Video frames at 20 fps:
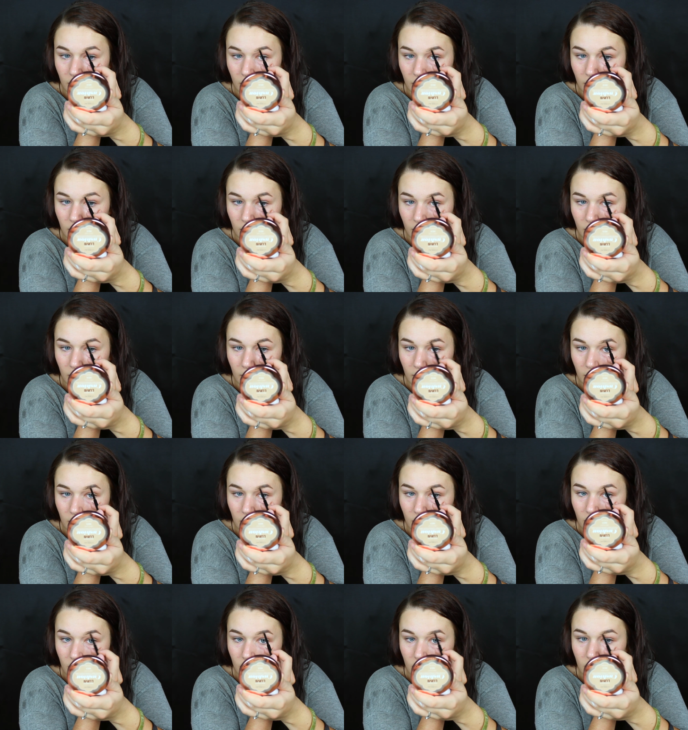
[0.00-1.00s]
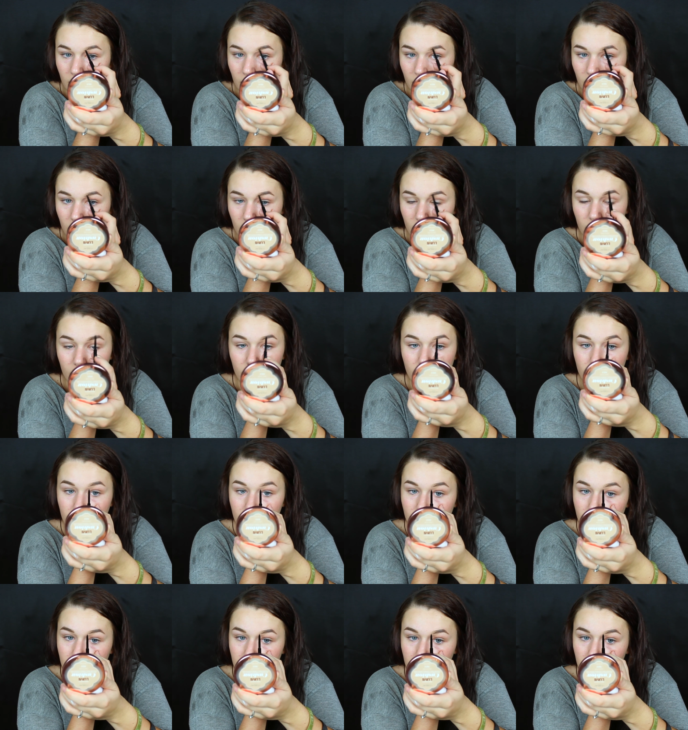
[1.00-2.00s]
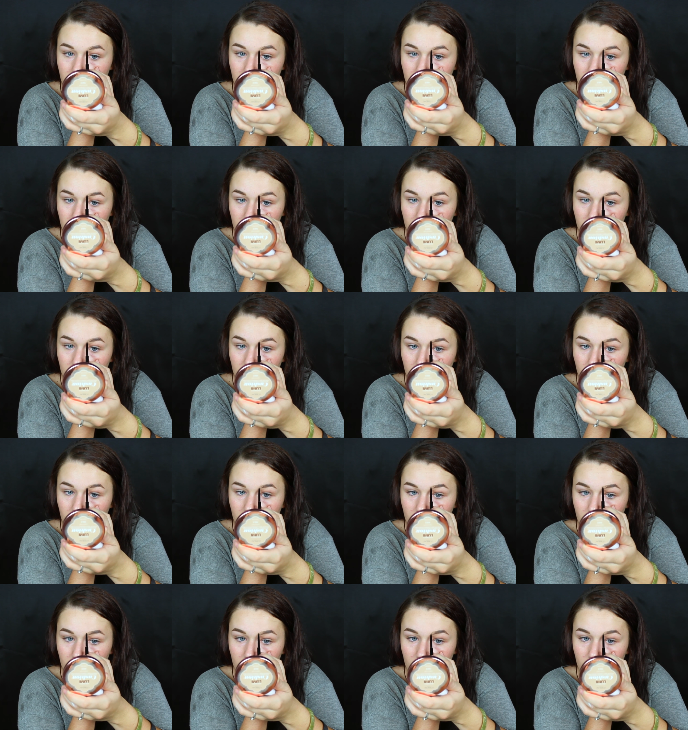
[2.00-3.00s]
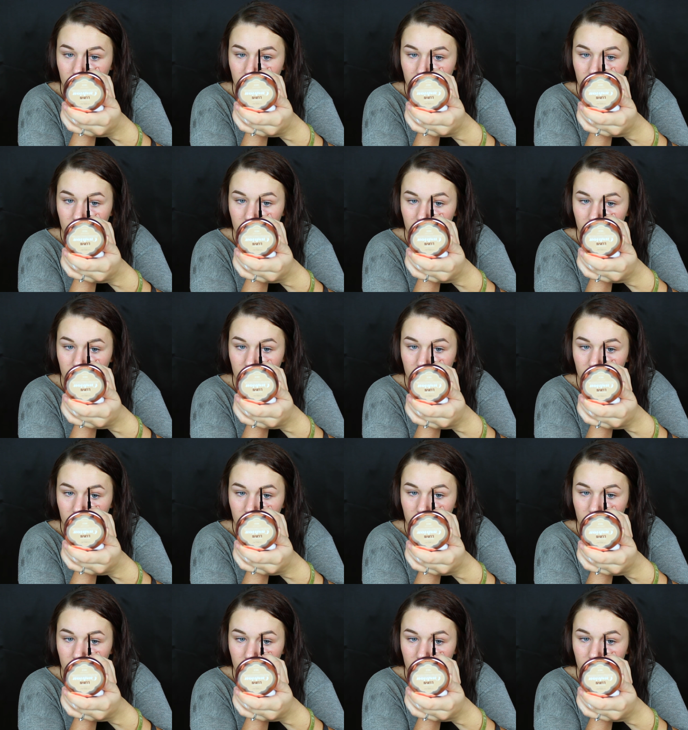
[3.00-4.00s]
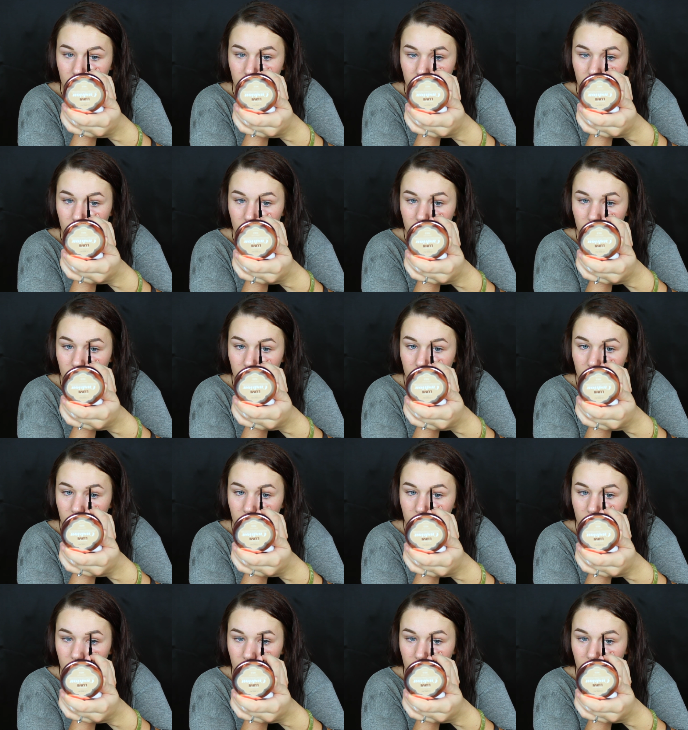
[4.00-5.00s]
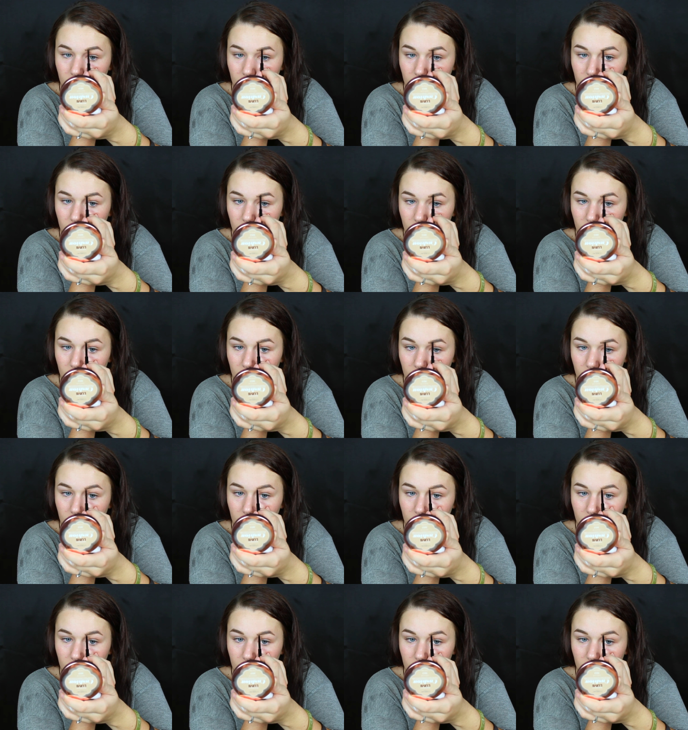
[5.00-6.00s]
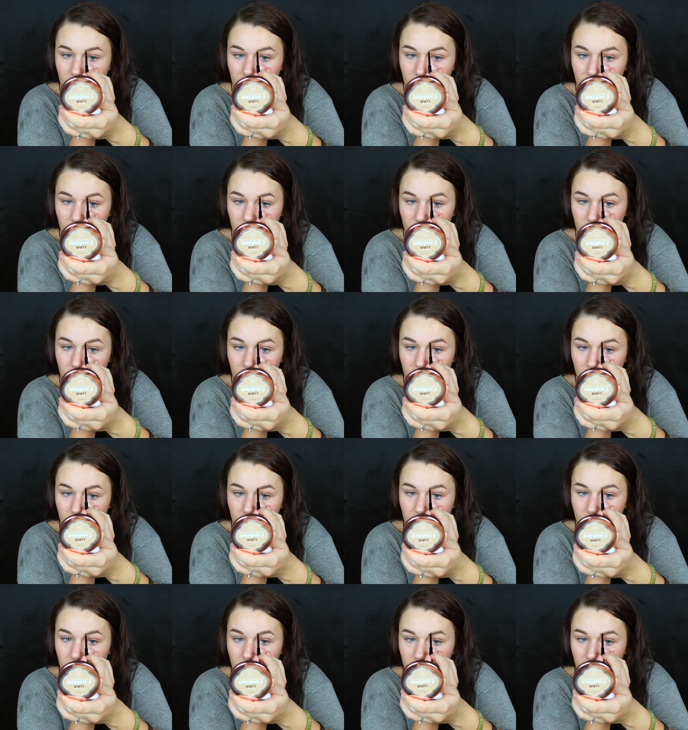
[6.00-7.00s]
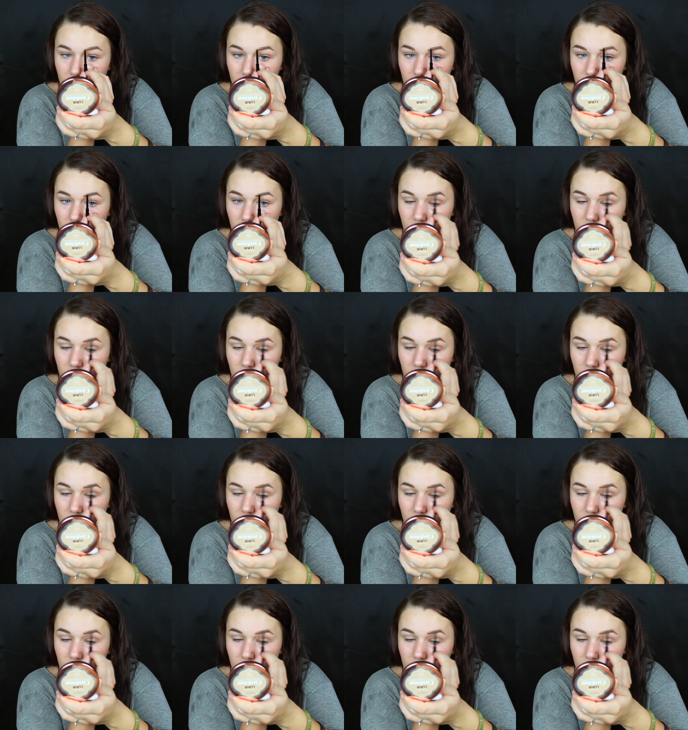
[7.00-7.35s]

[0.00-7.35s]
(no one is talking)